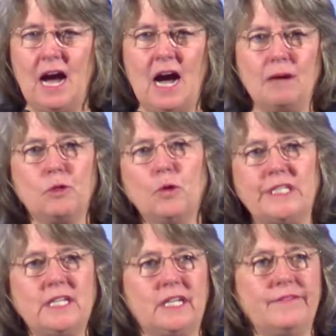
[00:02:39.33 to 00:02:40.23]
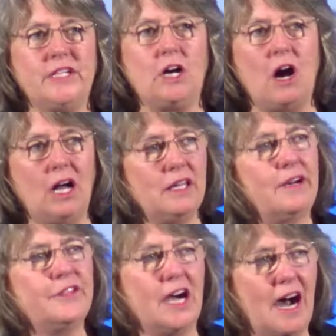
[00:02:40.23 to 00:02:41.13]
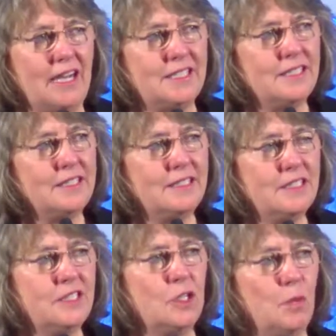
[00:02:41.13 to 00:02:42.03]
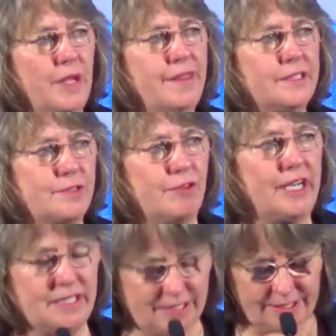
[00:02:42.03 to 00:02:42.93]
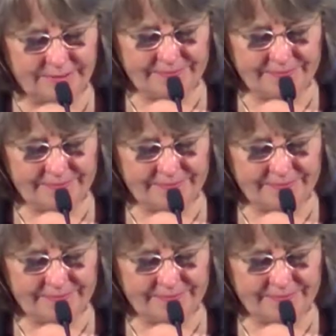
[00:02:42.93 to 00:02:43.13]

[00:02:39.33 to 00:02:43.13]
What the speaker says: I'm going to give it all I've got to win this race.